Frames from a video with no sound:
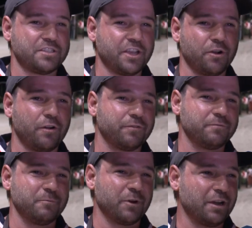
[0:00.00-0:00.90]
to Tick it off.
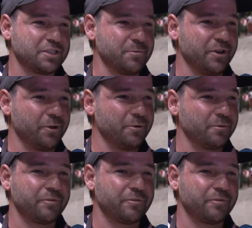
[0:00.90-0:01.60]
What else can we do?